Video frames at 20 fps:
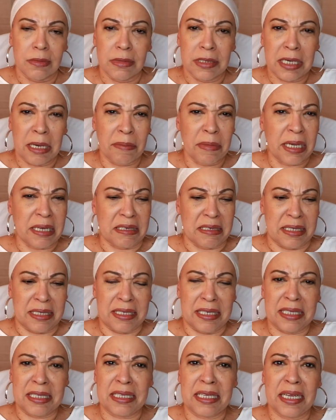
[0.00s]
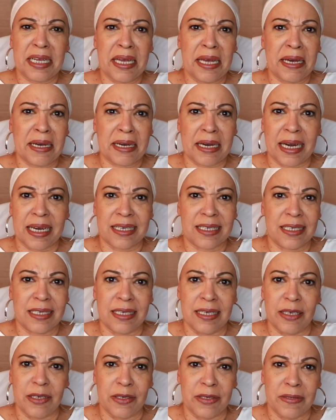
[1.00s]
And I'm like, get the heck out of
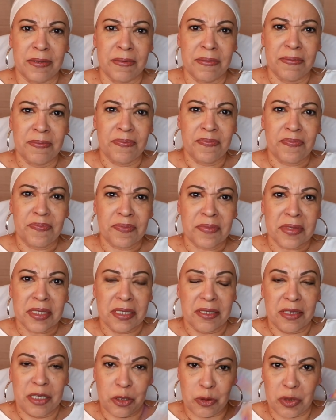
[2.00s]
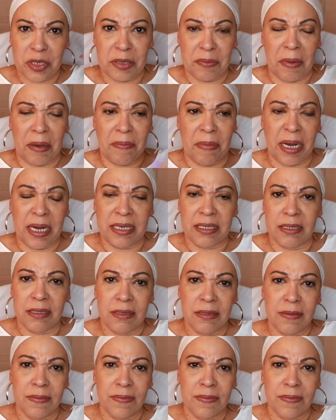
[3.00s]
here. This was in my mind.